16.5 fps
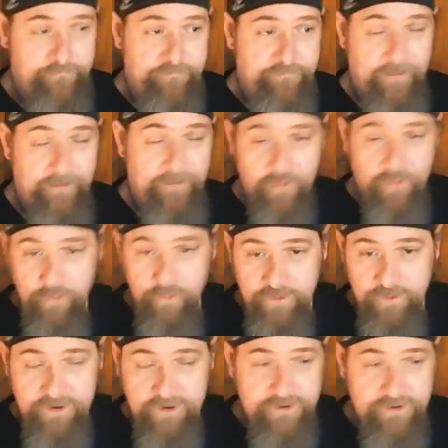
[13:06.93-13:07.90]

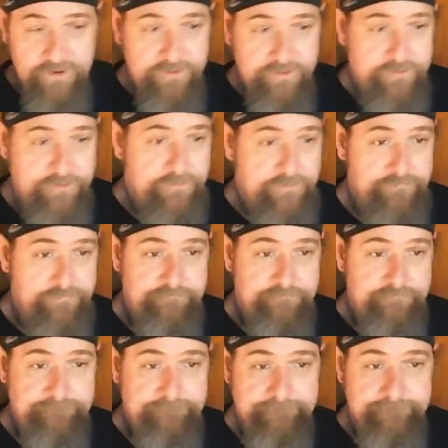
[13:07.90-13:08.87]
Babylonian,
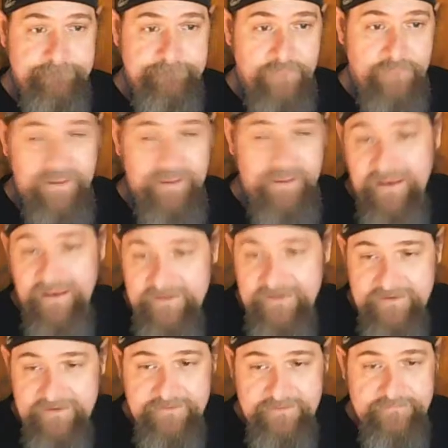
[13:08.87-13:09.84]

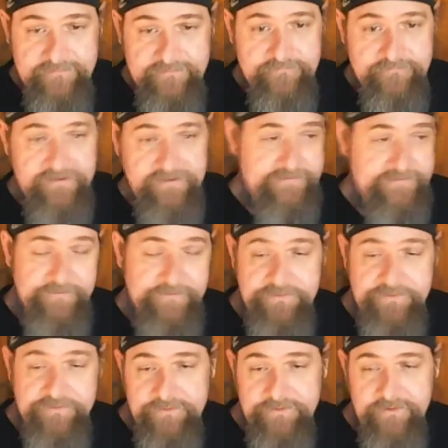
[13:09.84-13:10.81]
Akkadian,
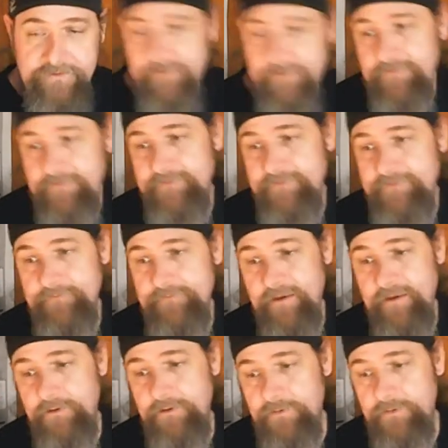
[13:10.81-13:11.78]
Egyptian, it doesn't
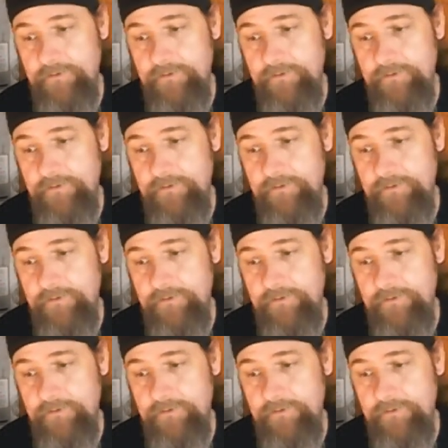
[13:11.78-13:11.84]
matter.